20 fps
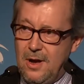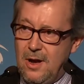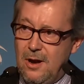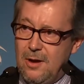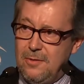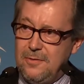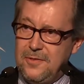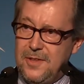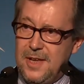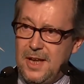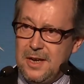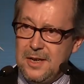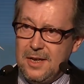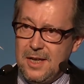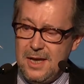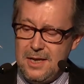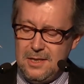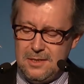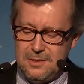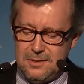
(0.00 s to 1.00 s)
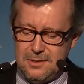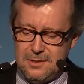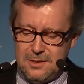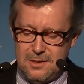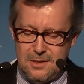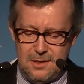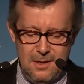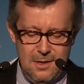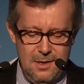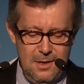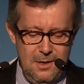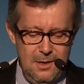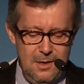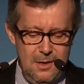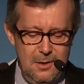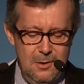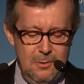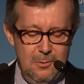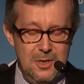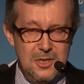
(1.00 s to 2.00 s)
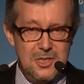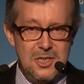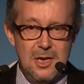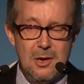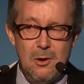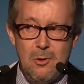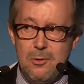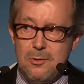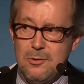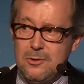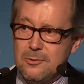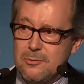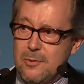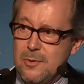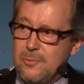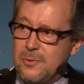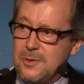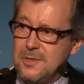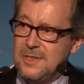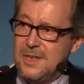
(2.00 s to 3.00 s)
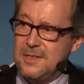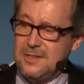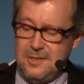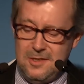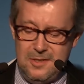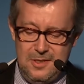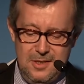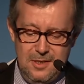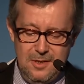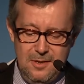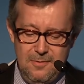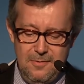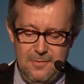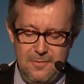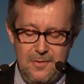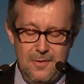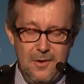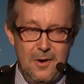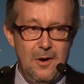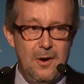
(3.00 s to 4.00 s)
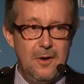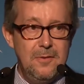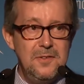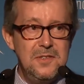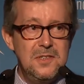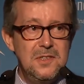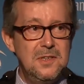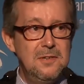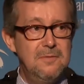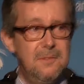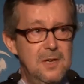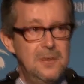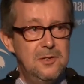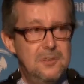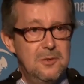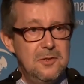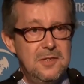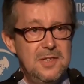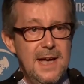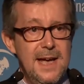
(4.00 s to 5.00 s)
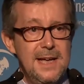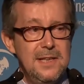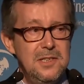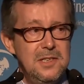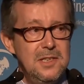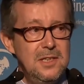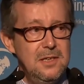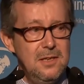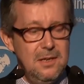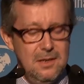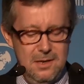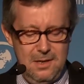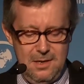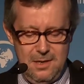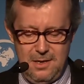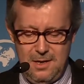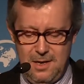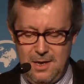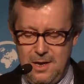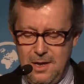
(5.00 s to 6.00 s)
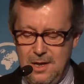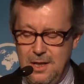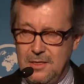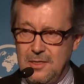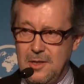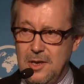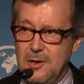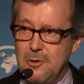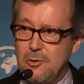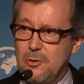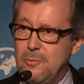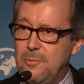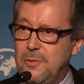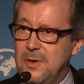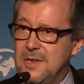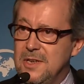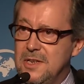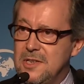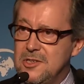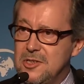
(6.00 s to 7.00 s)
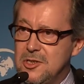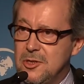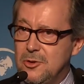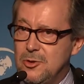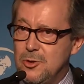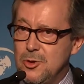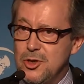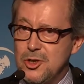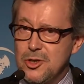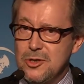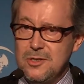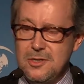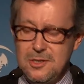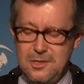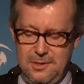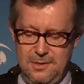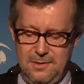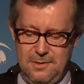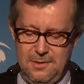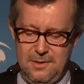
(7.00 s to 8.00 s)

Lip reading: of delegates, which includes representatives of civil society, the European institutions,